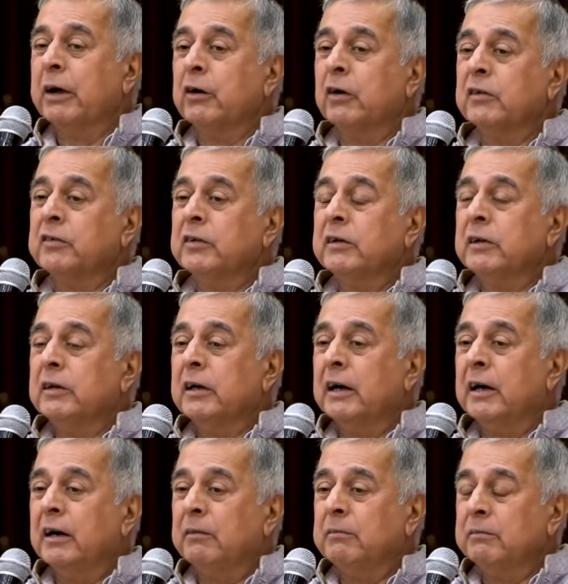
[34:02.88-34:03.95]
because
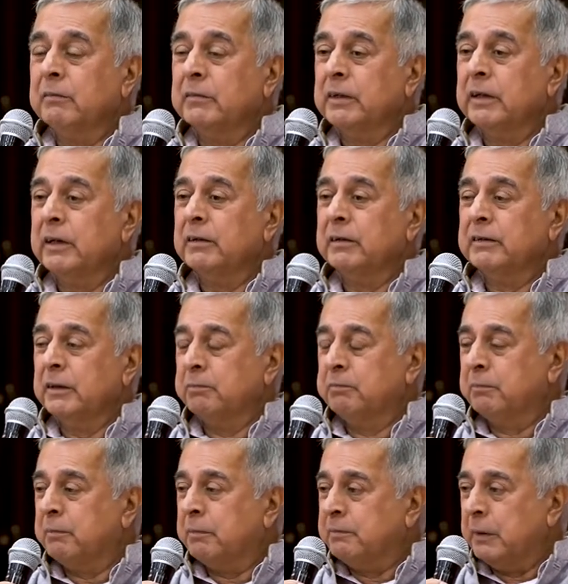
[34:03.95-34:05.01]
the
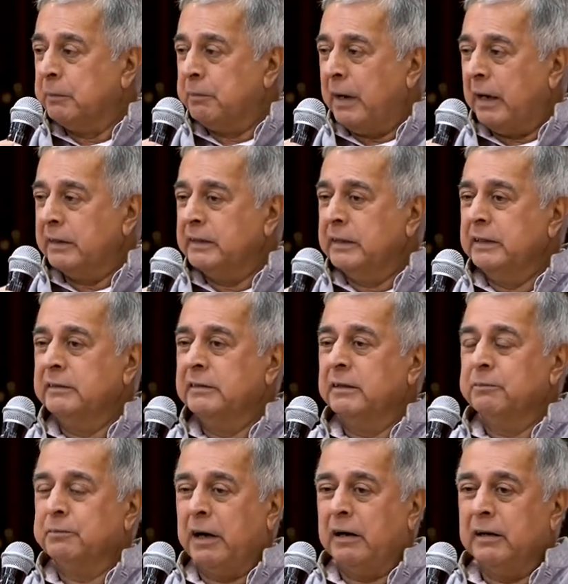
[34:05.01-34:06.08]
parties
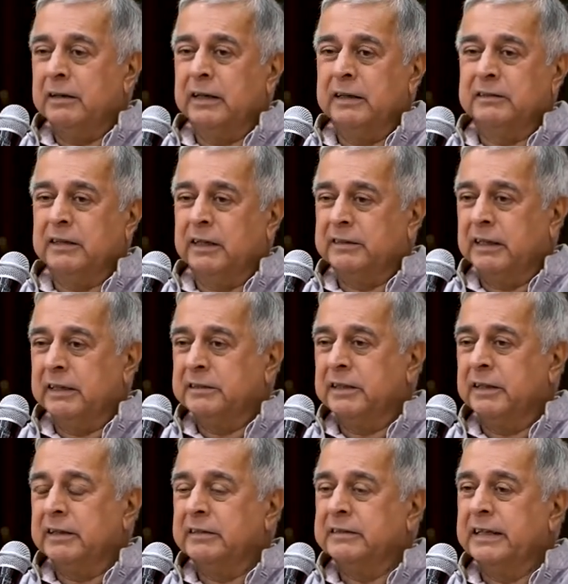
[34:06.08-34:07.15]
in power, et cetera,
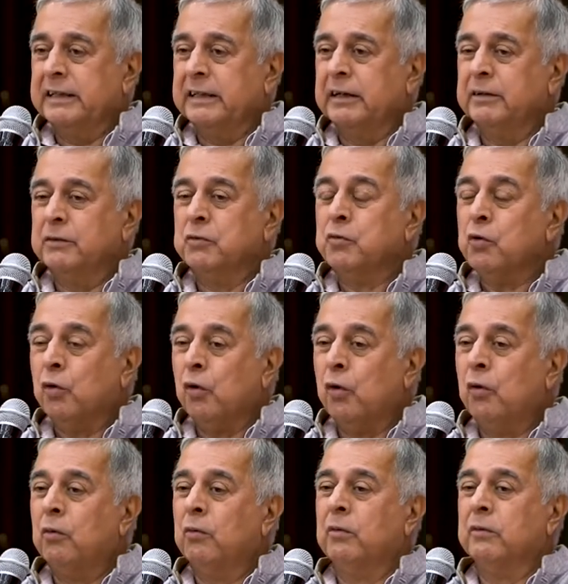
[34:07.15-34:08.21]
say that
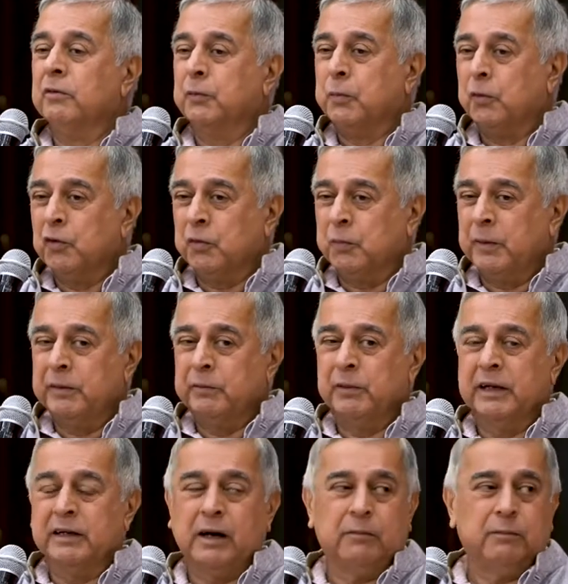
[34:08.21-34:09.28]
no spokesman
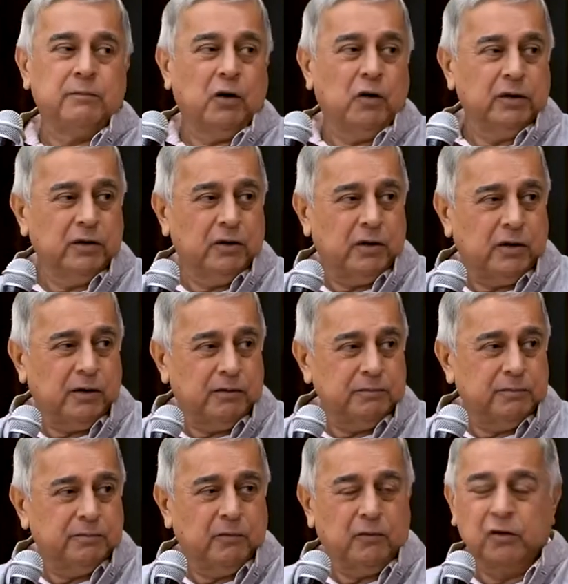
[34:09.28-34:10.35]
will come on
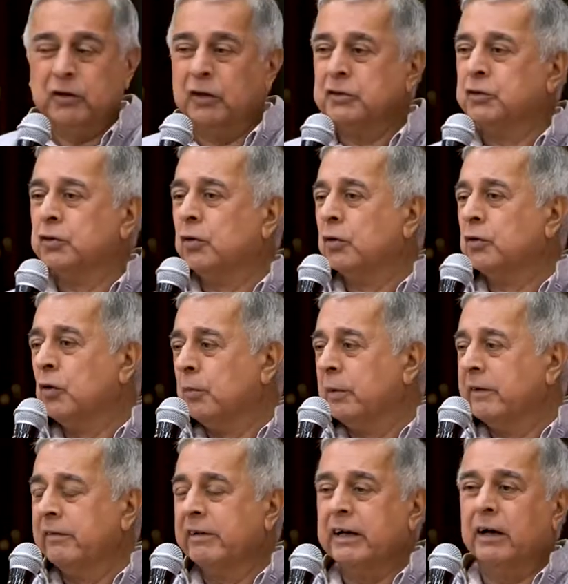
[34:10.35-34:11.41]
your show,
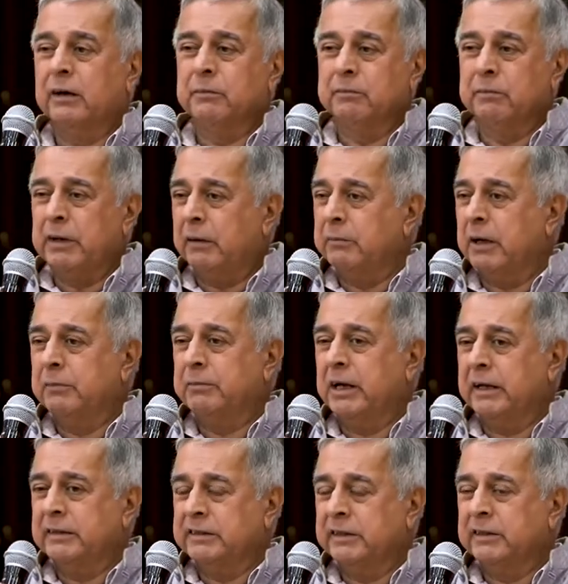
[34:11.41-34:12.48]
nobody will come, blah blah
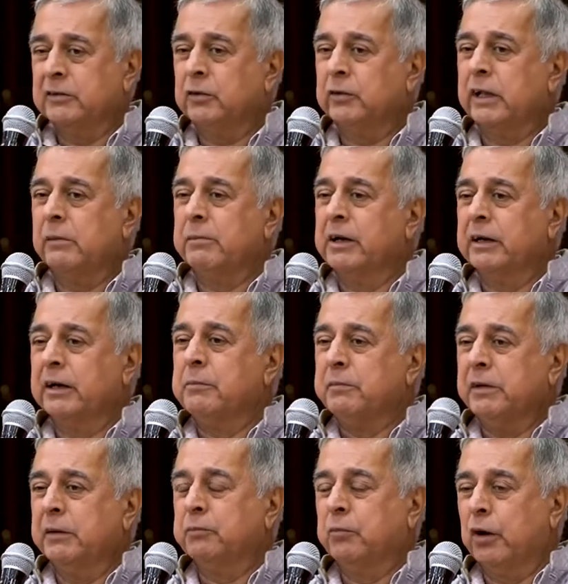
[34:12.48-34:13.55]
blah, et cetera. So there'll be a
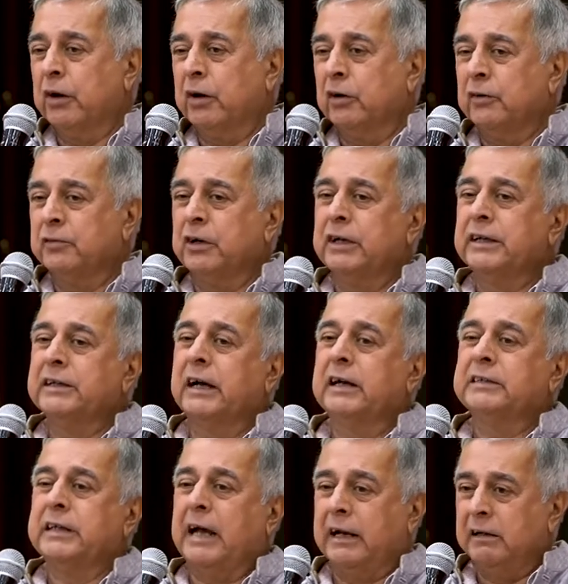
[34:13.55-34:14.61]
complete boycott of your
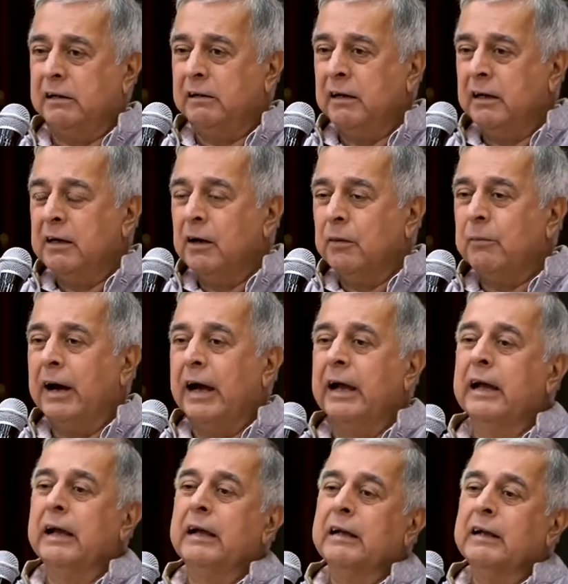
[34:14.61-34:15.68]
entire channel
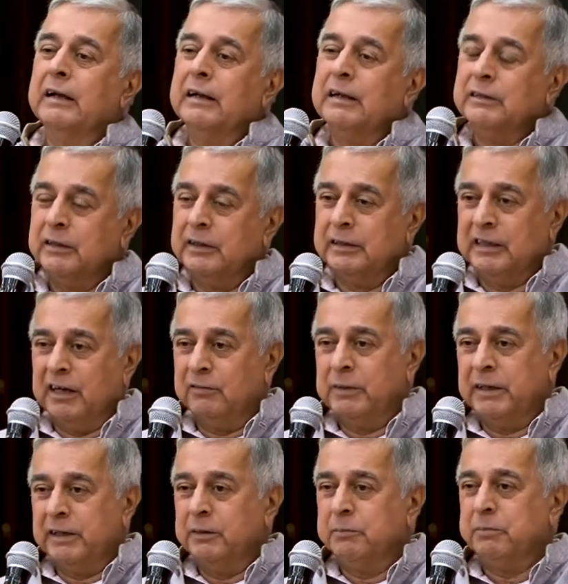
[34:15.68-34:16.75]
by the
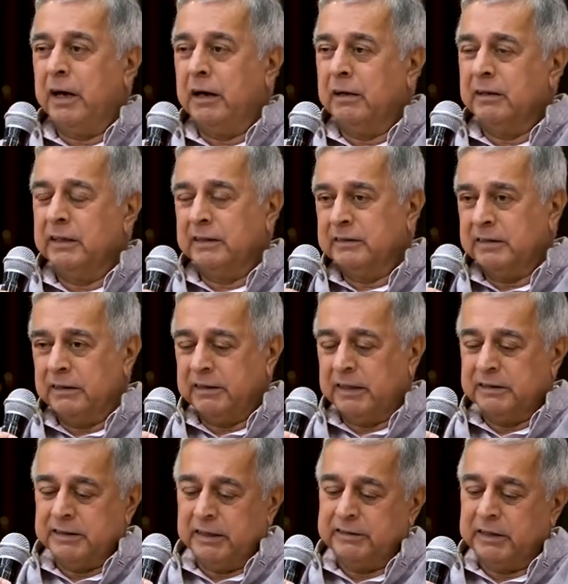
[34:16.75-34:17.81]
government in power, et
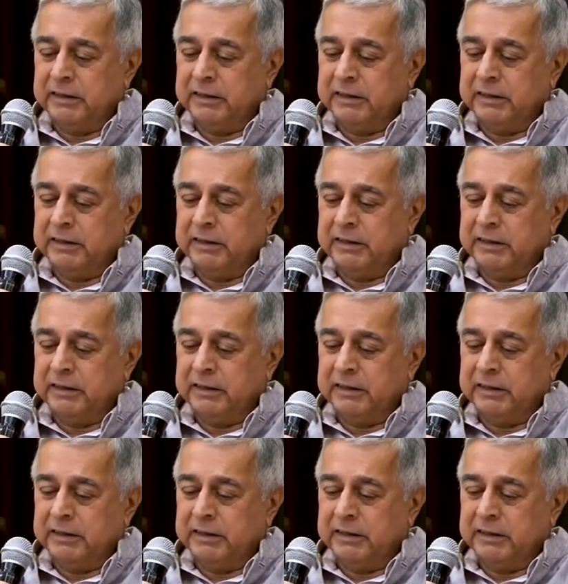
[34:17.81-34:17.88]
cetera.